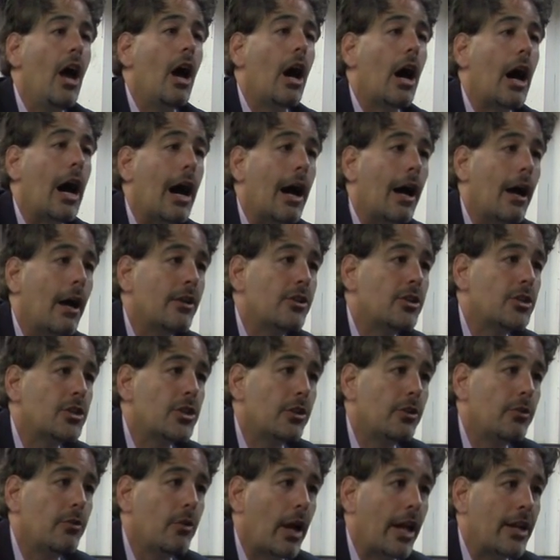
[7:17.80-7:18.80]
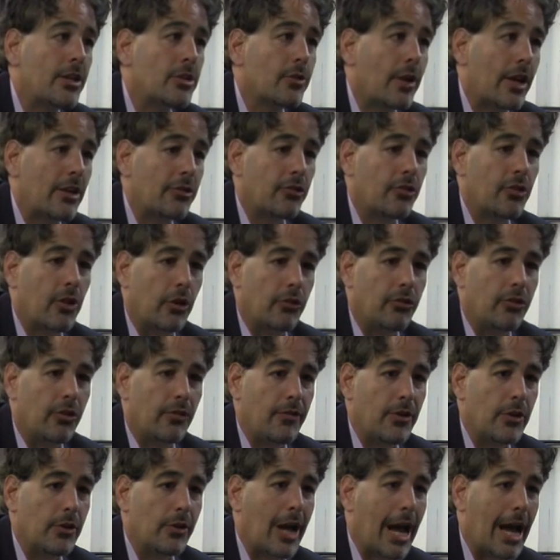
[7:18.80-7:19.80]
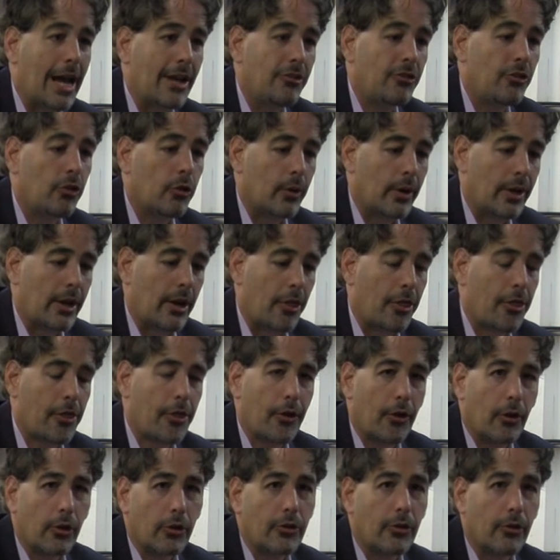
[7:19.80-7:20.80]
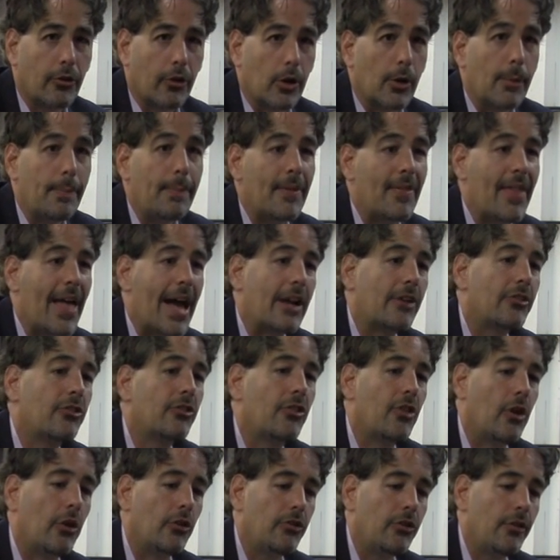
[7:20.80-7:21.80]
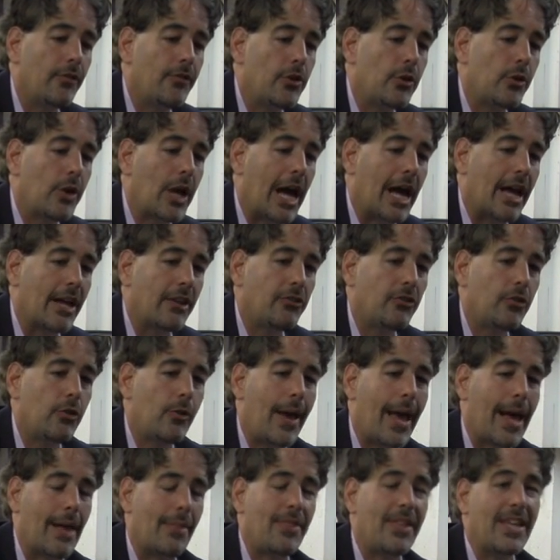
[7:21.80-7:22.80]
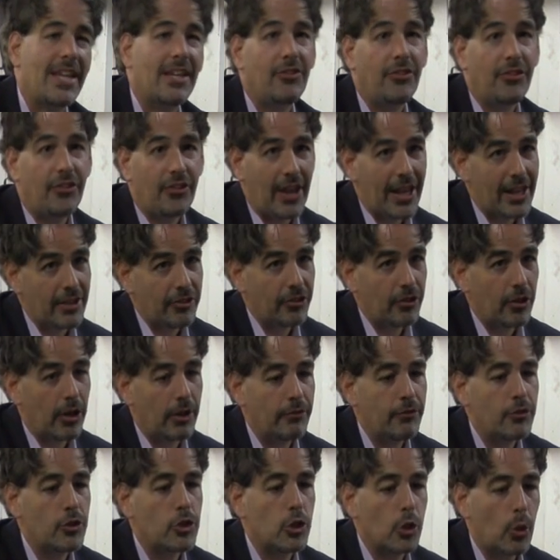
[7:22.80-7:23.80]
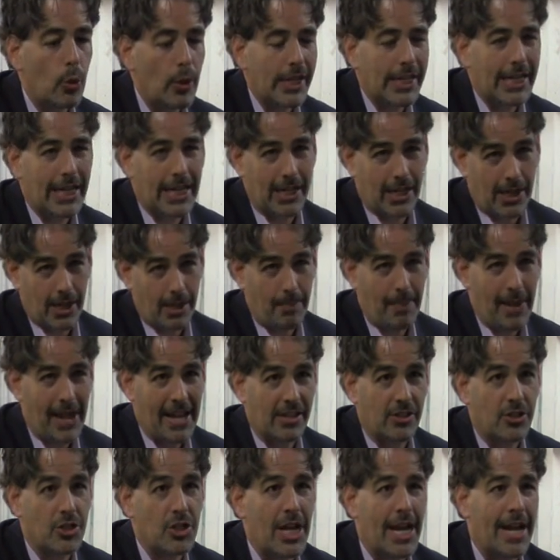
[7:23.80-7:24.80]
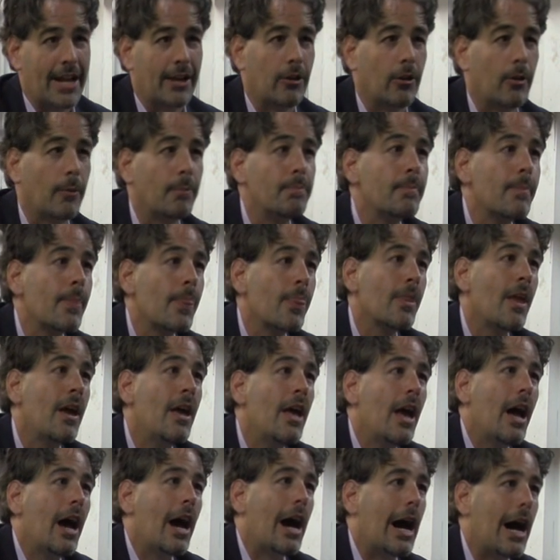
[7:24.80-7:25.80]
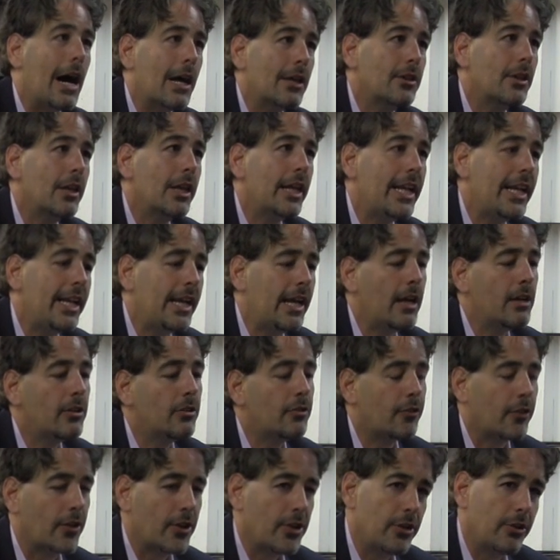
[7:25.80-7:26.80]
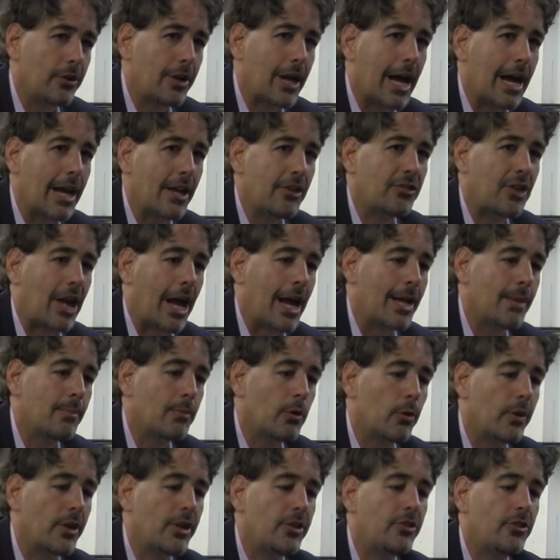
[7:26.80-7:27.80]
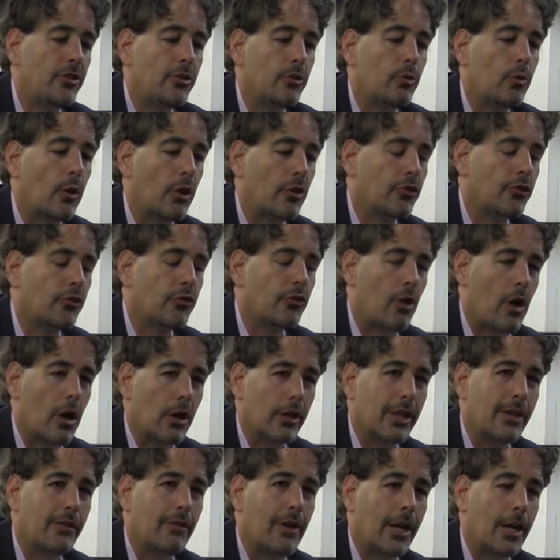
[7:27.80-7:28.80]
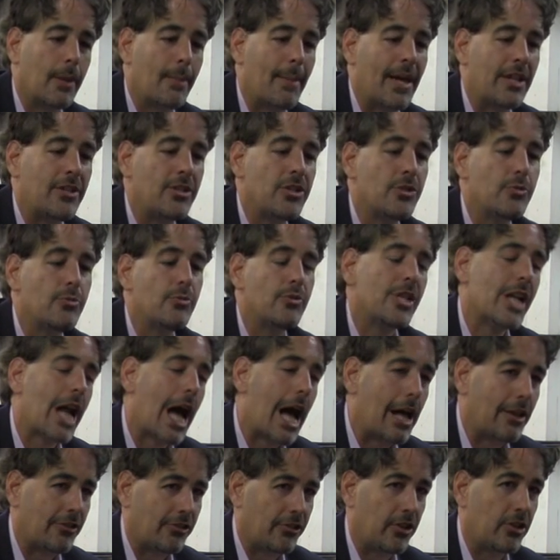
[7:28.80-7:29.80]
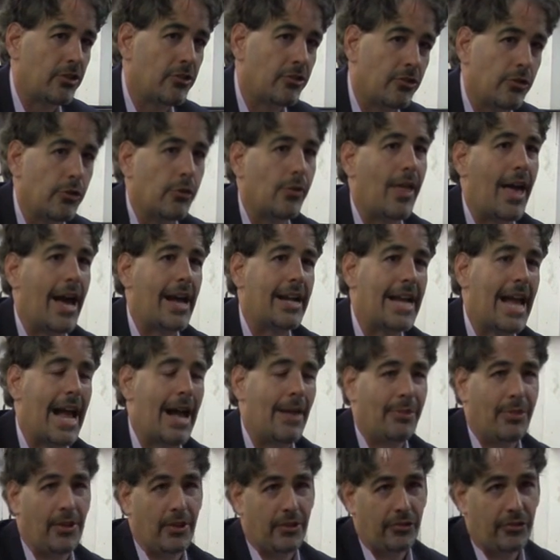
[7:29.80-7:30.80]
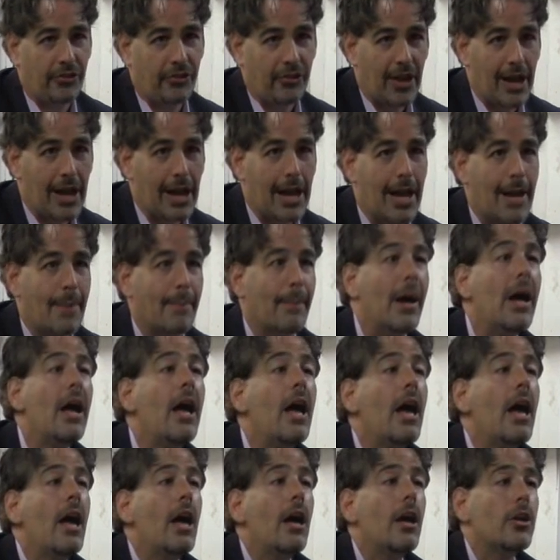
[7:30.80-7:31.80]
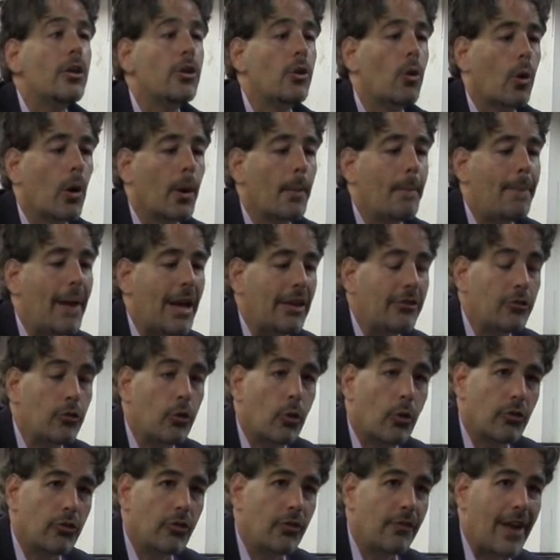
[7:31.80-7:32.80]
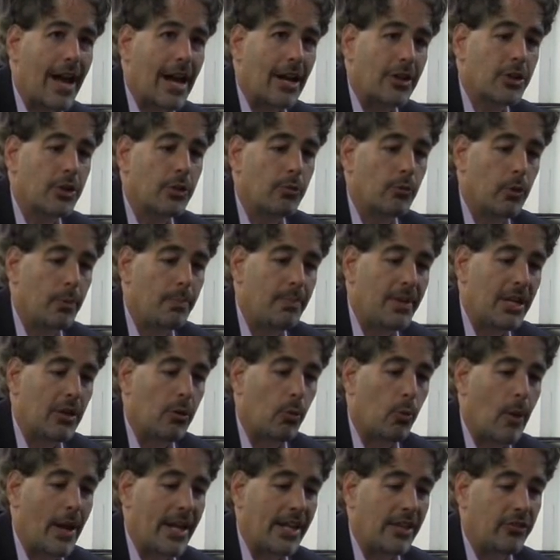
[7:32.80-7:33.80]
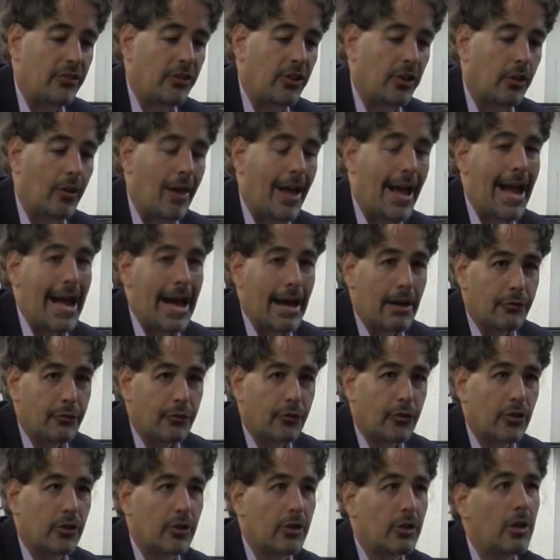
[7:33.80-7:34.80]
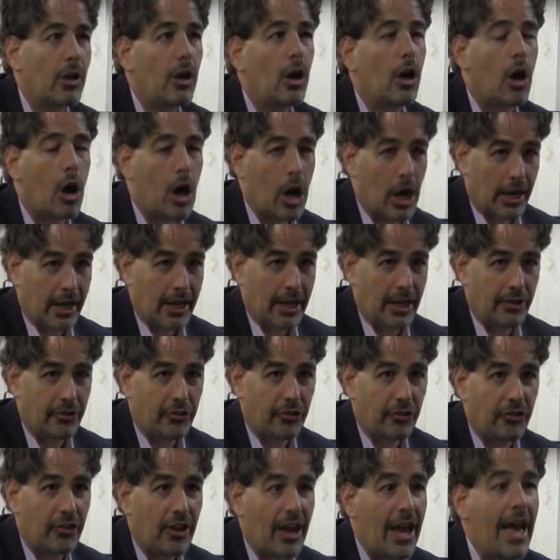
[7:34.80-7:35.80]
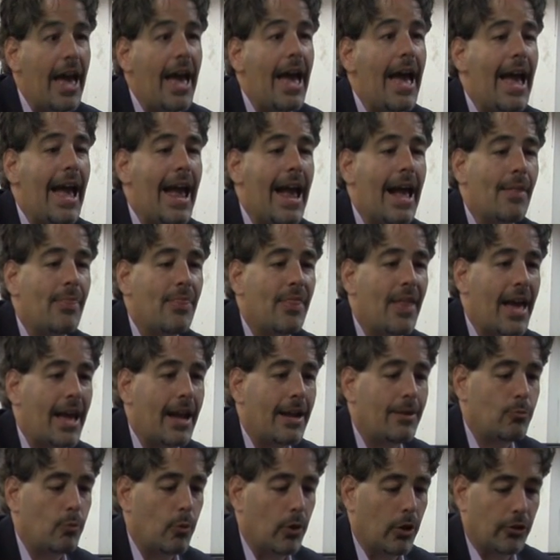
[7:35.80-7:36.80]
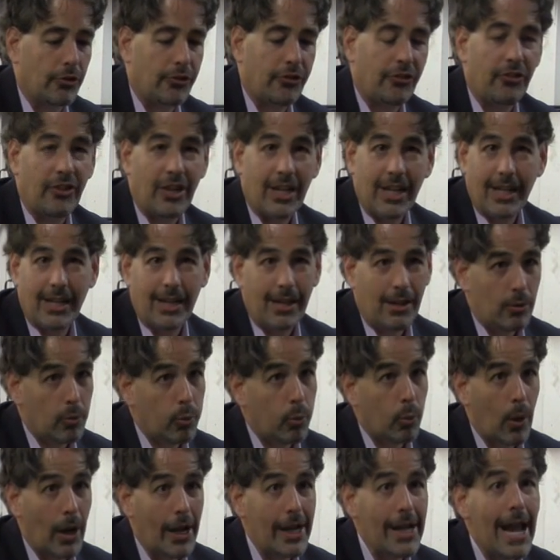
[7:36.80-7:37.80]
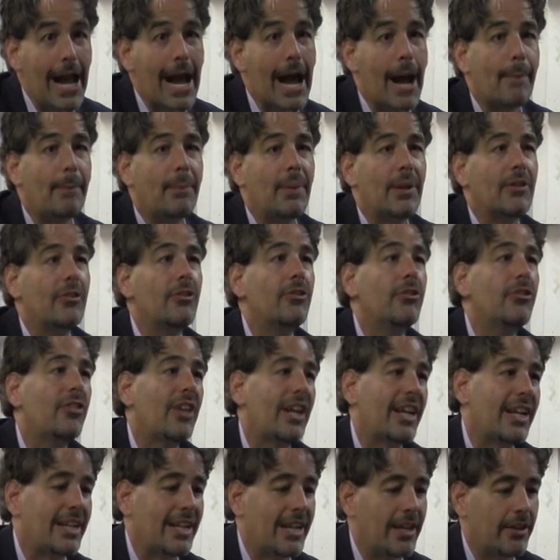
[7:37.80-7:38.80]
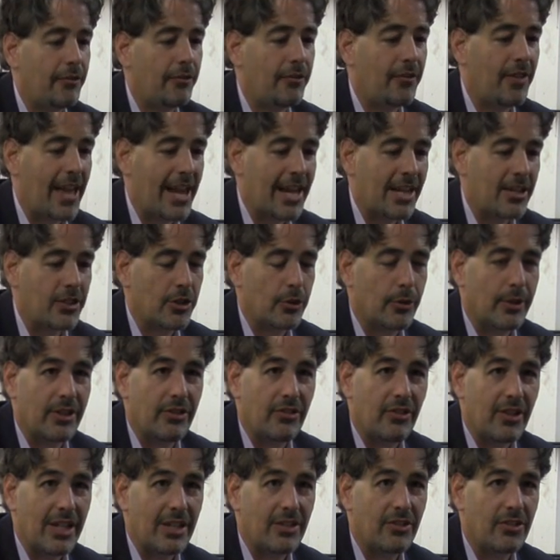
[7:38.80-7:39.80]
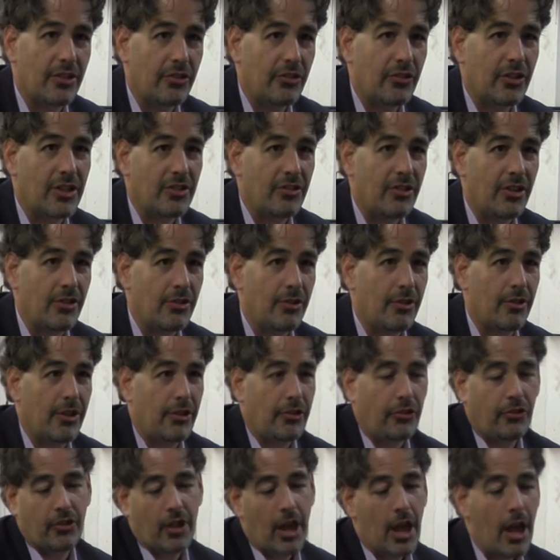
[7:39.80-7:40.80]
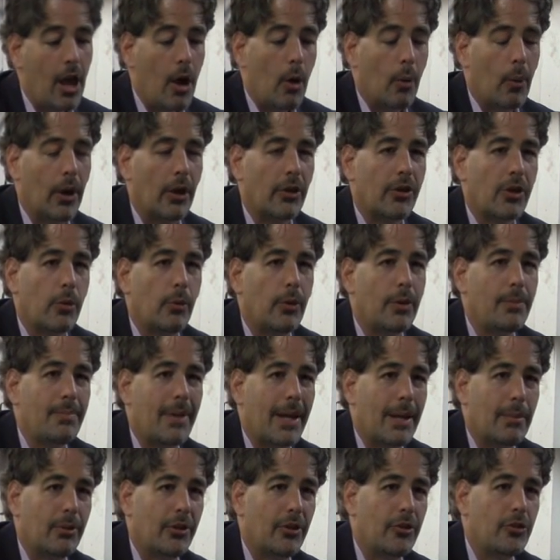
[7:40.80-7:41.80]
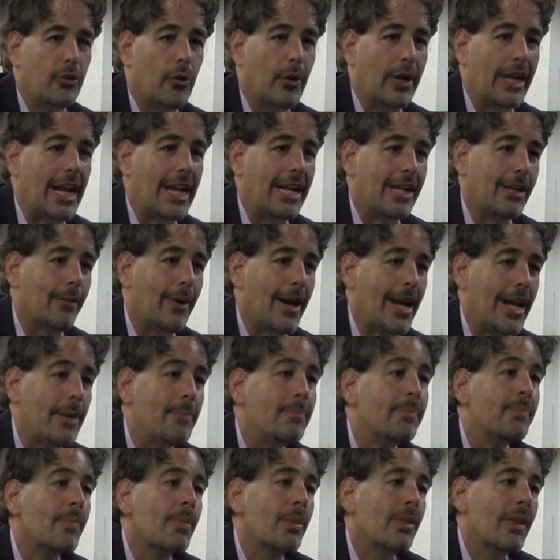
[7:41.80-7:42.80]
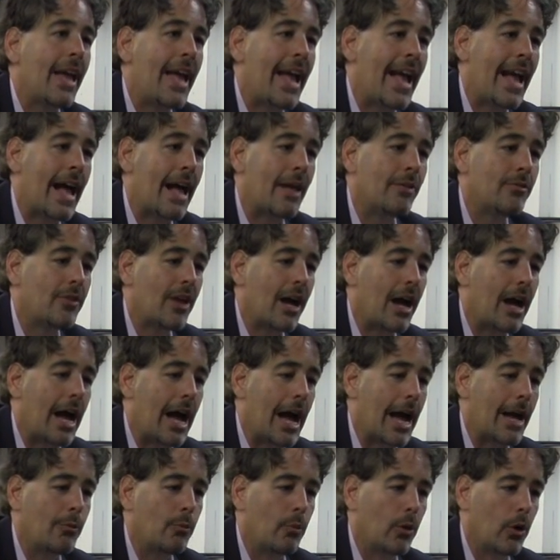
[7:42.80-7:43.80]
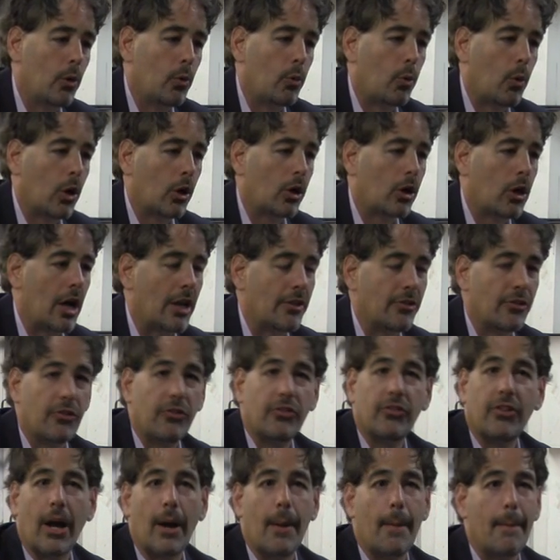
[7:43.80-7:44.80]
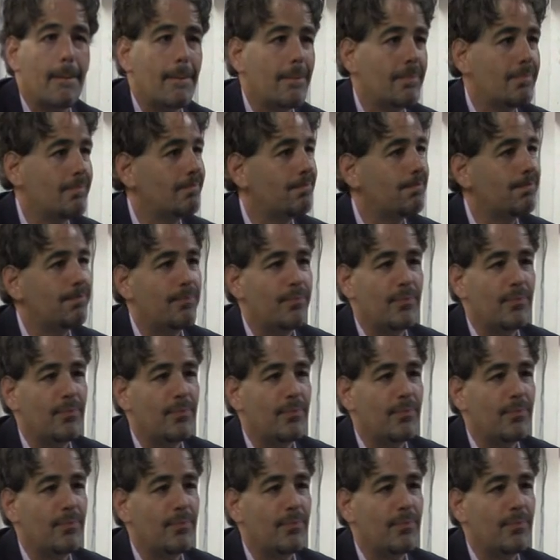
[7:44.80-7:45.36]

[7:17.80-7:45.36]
I should address those of you guys who are in a third group, and that is those of you guys who have the intent of joining the paid channel. Oddly, for you guys, I am going to strongly recommend you not do that at this time. Your best course of action would be to wait till after August, and then we'll see what happens, and if they do indeed discontinue this, well, you wouldn't be able to join anyway. And I will work on some